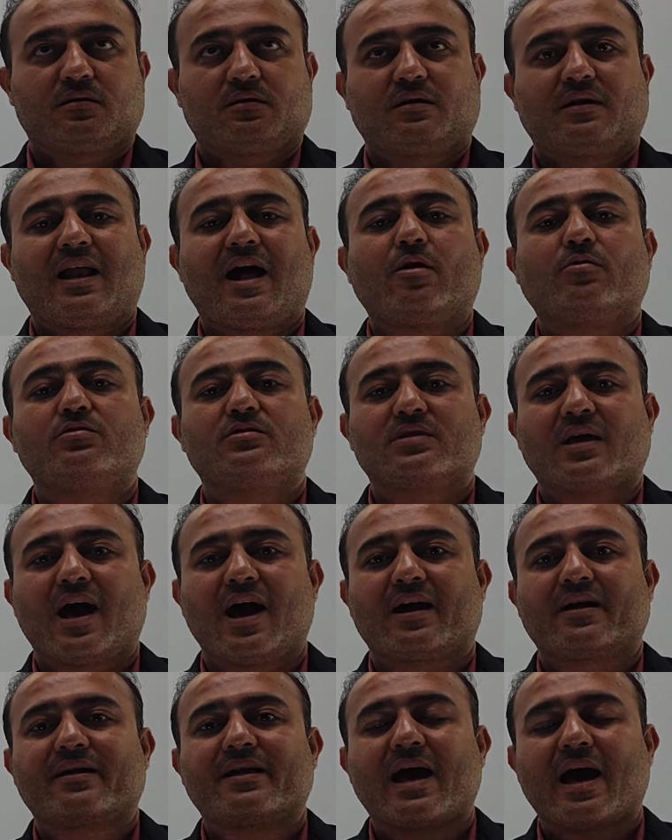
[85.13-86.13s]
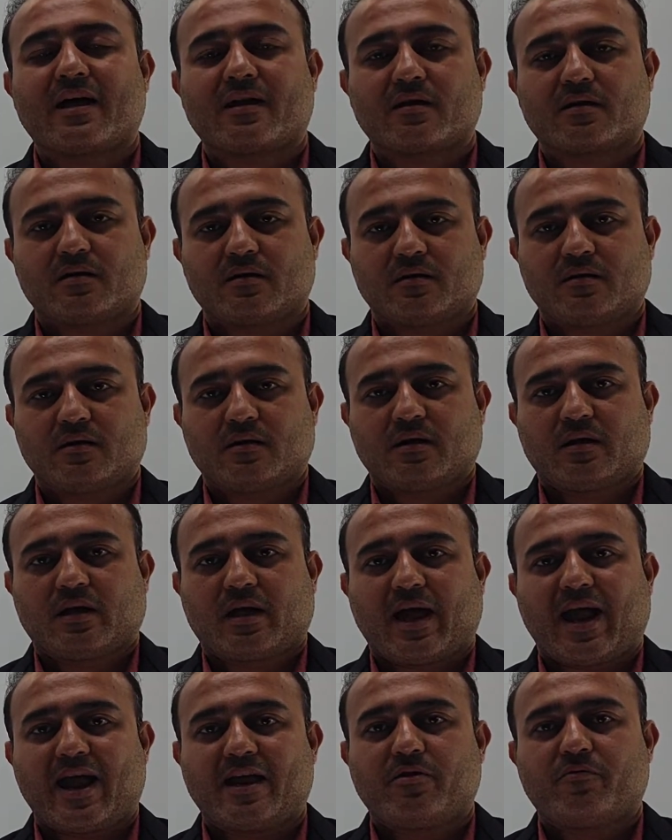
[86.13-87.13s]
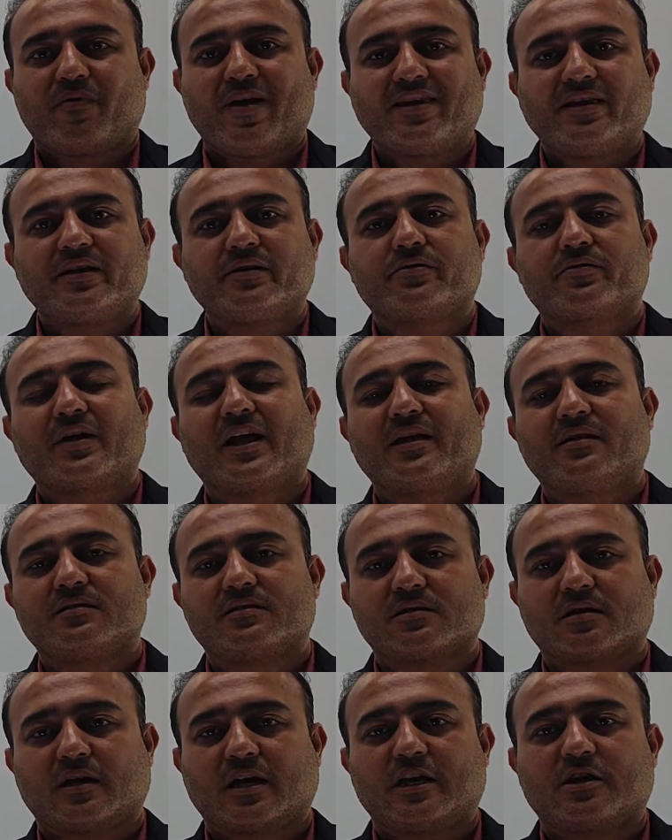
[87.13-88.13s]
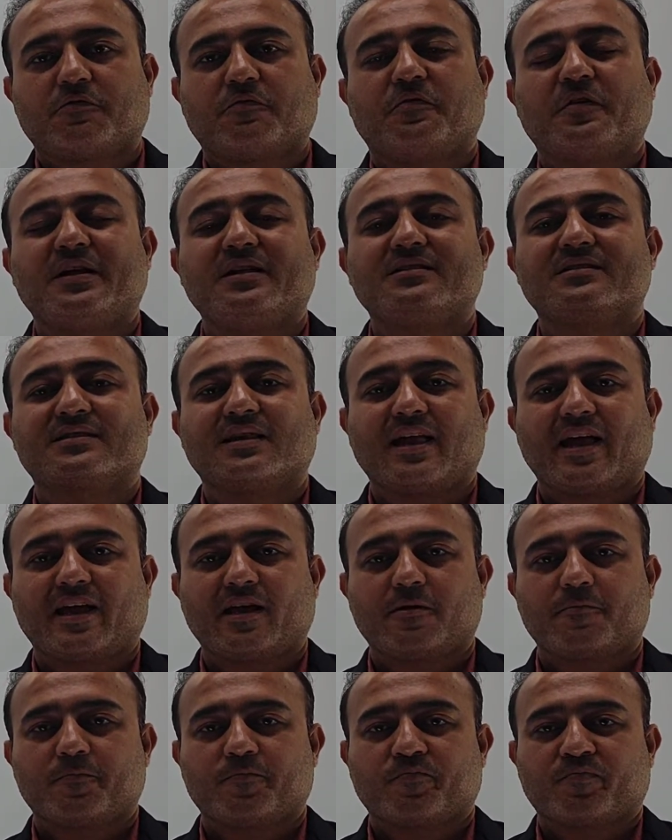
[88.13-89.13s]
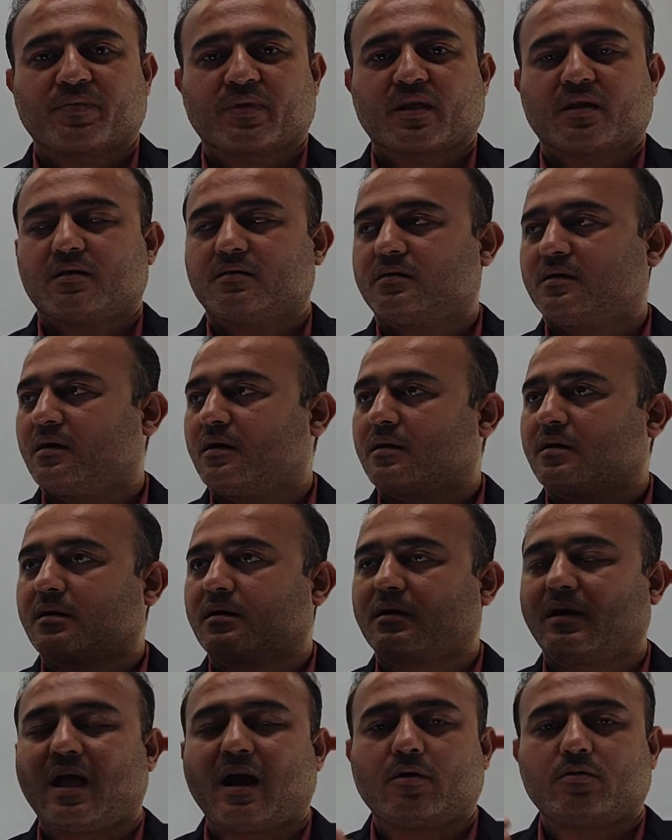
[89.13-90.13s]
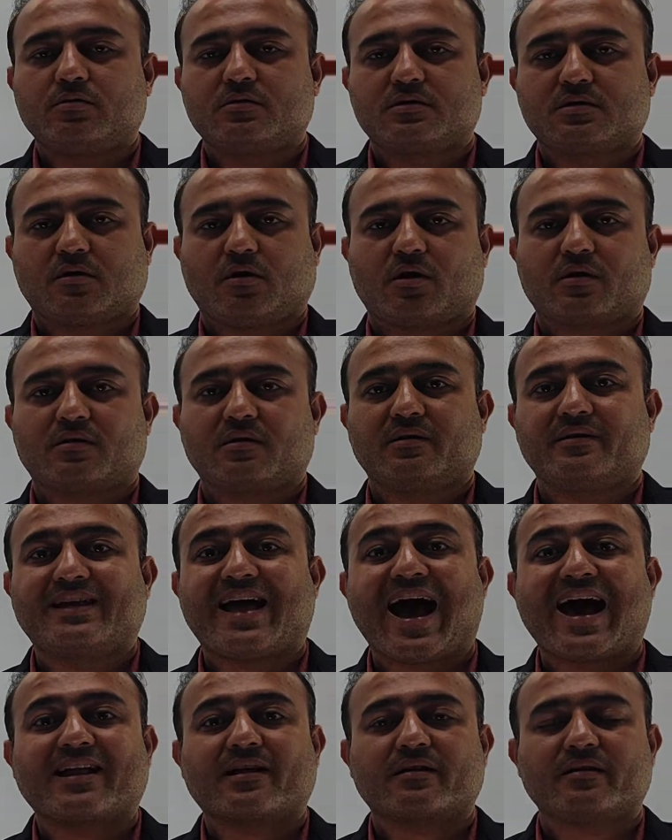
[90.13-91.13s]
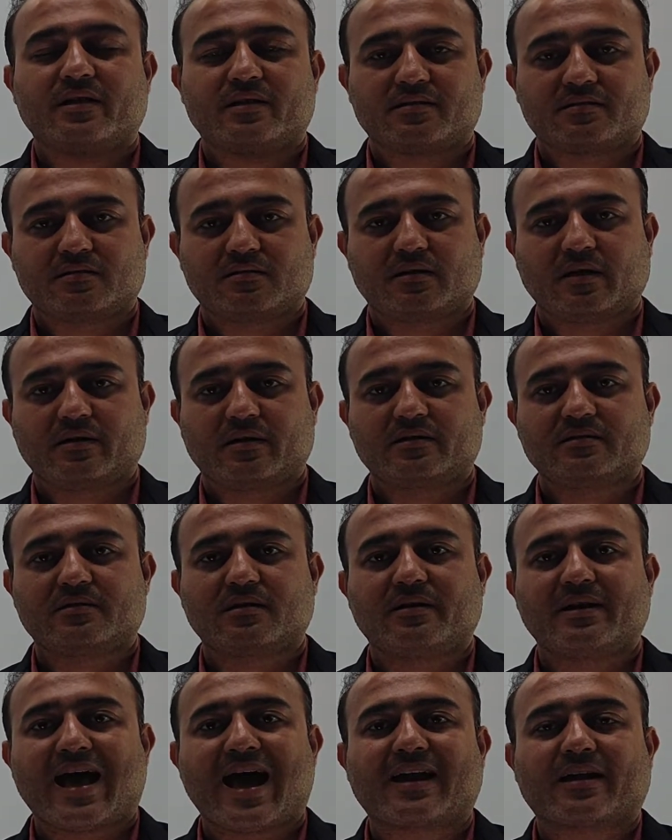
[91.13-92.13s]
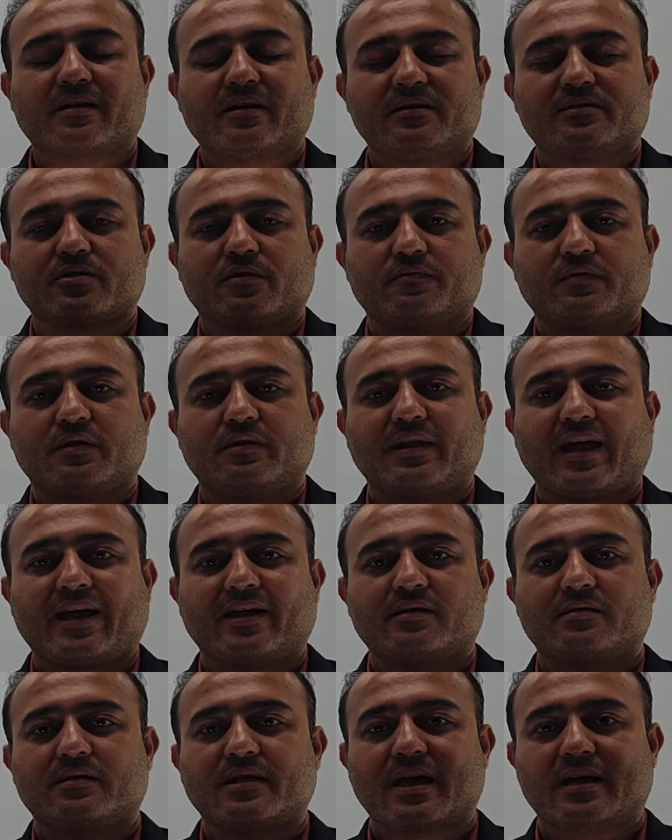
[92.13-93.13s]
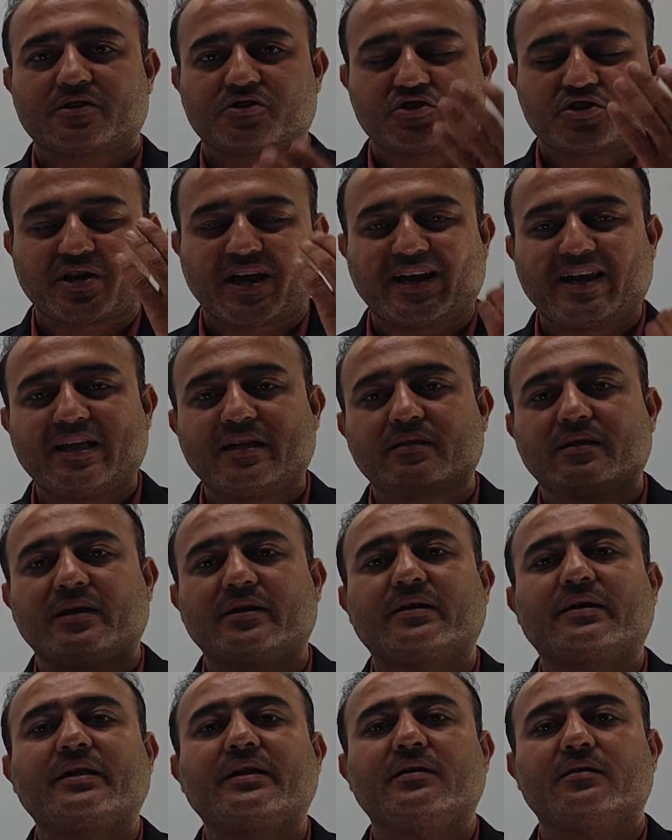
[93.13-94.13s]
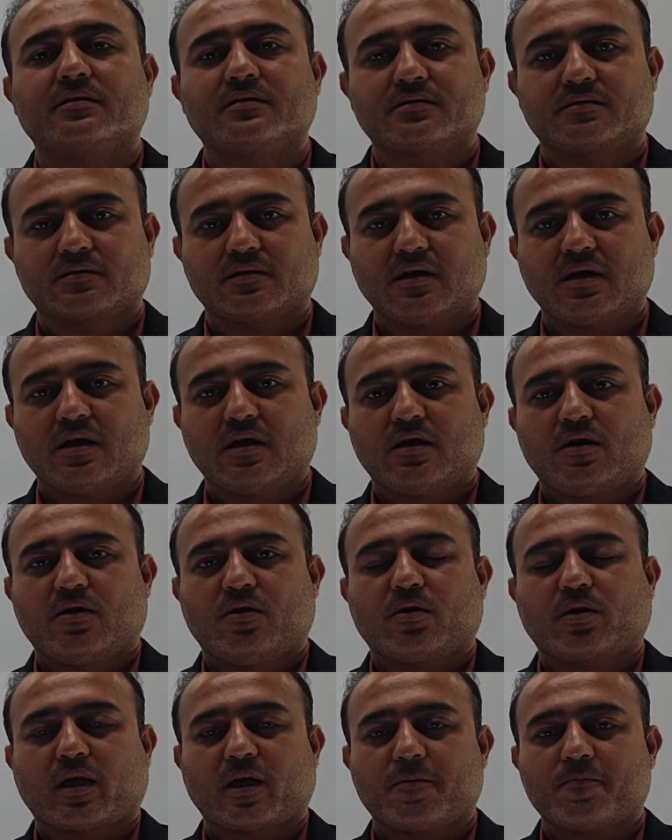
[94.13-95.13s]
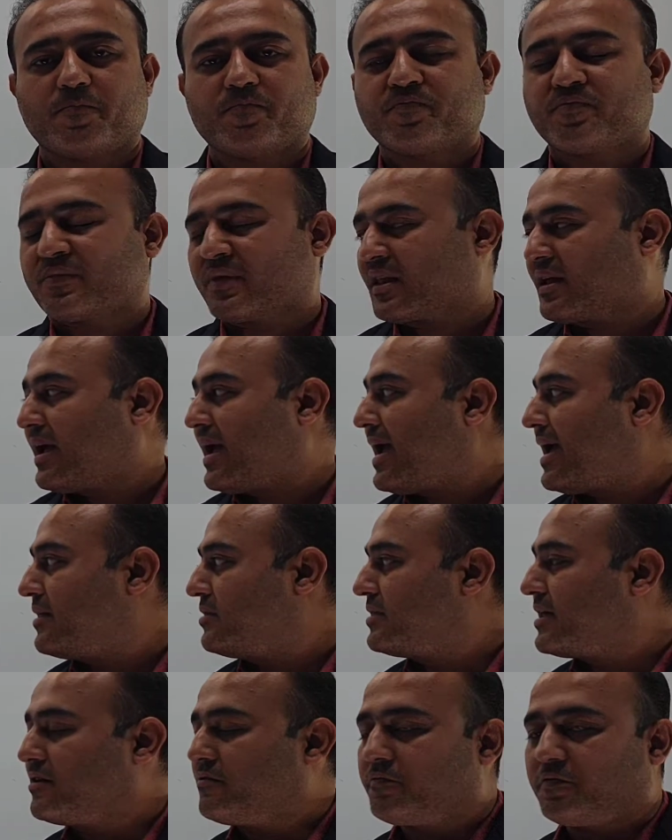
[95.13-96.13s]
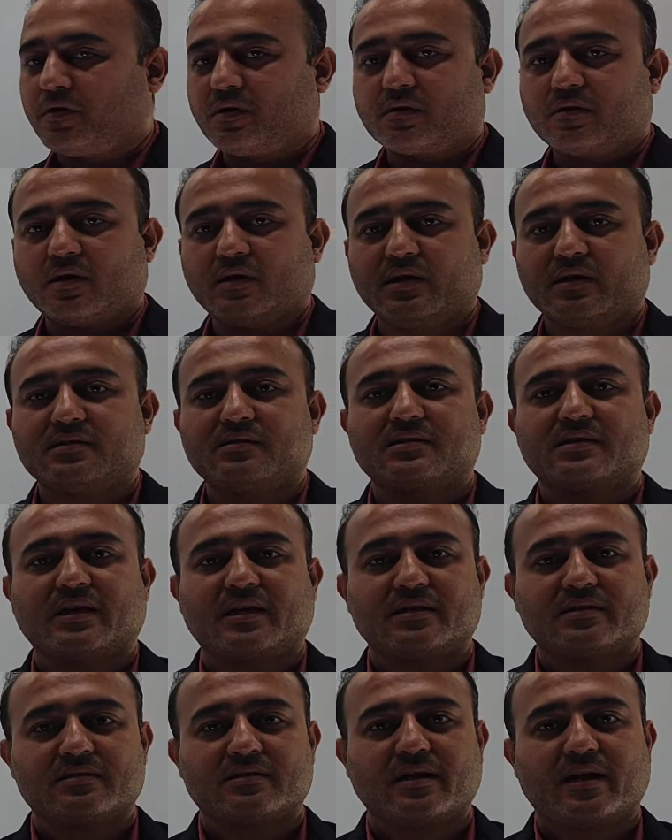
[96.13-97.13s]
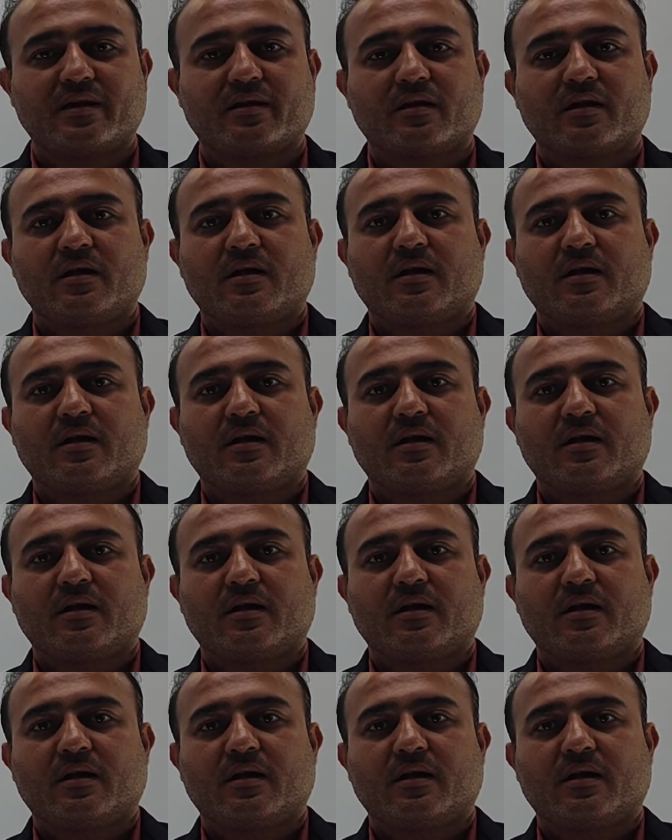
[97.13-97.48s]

clouds are dark and when it rains, it feels like the clouds or the darkness, that is the darkness of the night, they are shedding their tears. Okay. And then further he says that